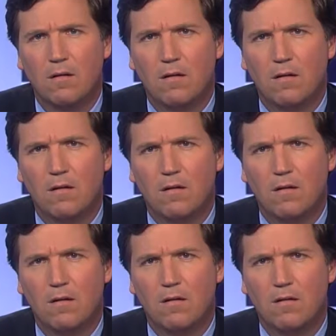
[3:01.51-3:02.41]

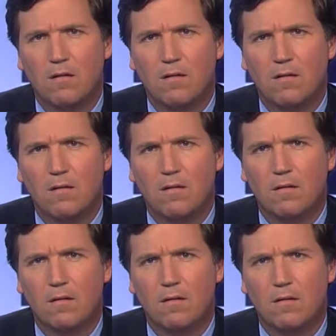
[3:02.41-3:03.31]

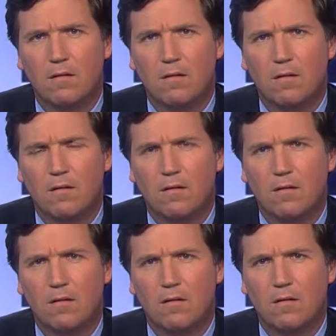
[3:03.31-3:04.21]

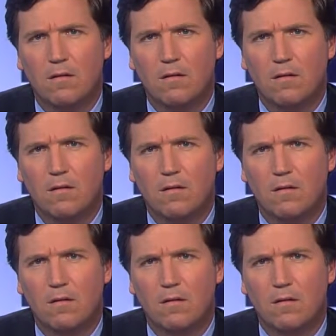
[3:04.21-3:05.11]

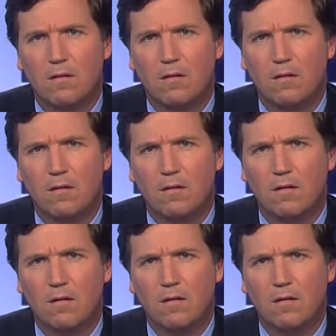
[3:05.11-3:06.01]

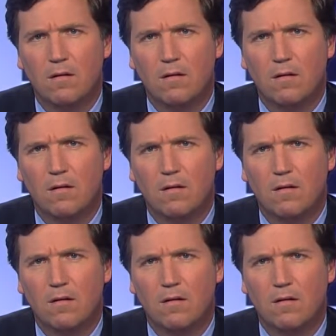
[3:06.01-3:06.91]

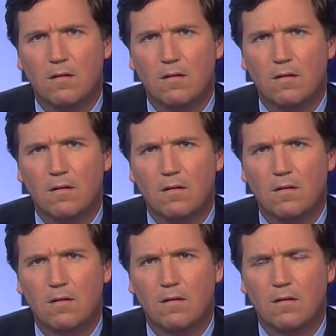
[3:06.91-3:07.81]

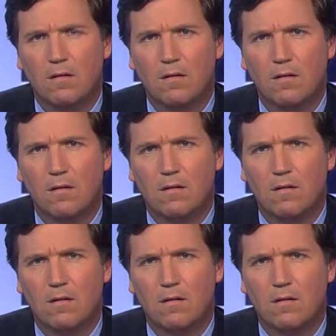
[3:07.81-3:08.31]
The person shown says nothing.